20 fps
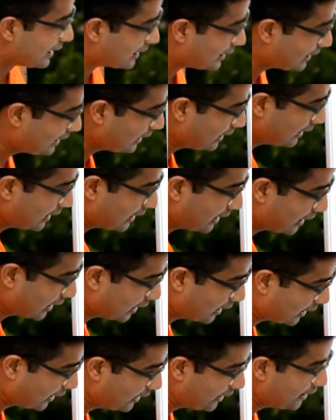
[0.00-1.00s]
the
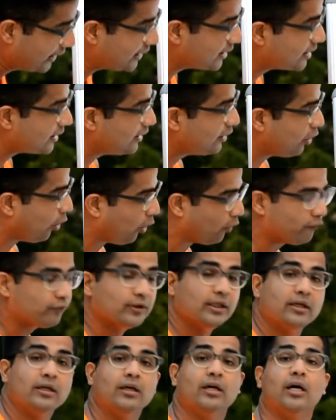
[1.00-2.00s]
condition of
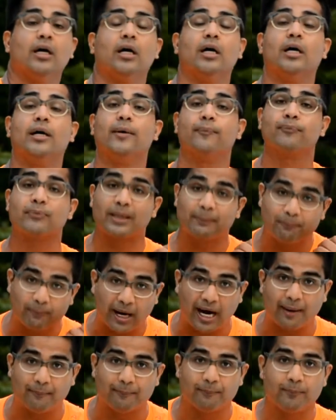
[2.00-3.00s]
the
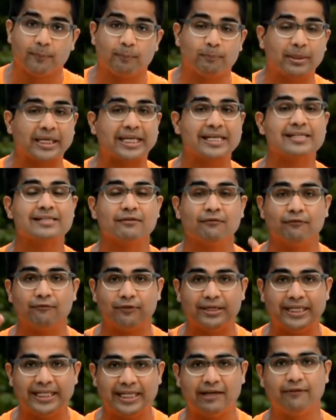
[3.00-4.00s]
palm, because
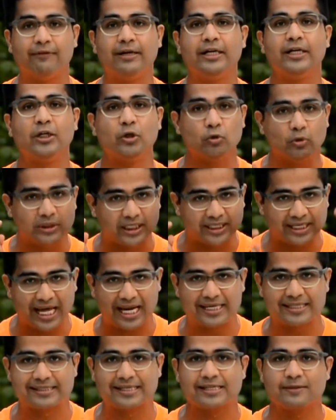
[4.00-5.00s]
we never do the
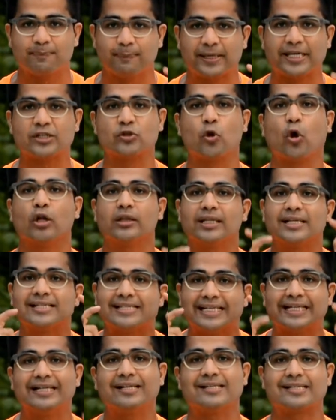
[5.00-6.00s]
analysis based on the
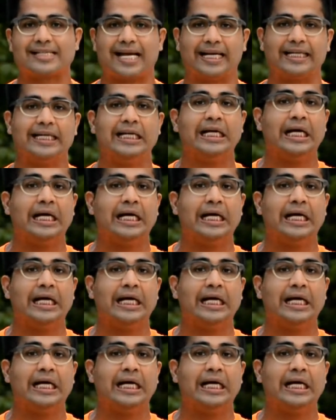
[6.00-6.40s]
single sign,